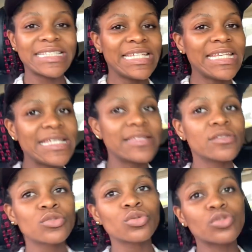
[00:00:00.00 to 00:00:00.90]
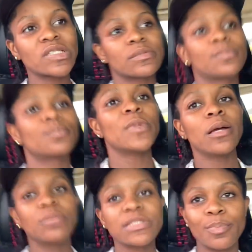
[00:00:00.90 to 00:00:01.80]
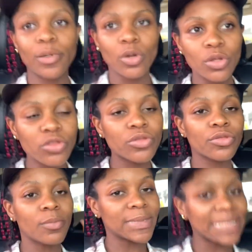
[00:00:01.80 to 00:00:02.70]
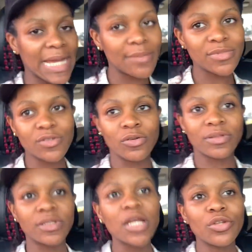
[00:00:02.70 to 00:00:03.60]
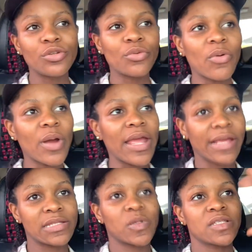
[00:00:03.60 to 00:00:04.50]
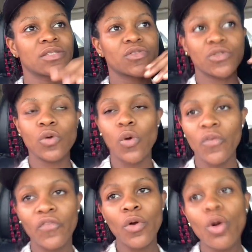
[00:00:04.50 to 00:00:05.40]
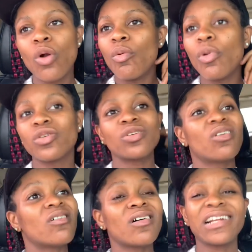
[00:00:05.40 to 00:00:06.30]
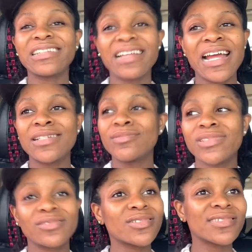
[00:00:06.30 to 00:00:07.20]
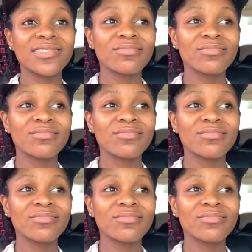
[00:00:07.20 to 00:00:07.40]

It's good to um, splurge sometimes on, you know, expensive stuff, but other times just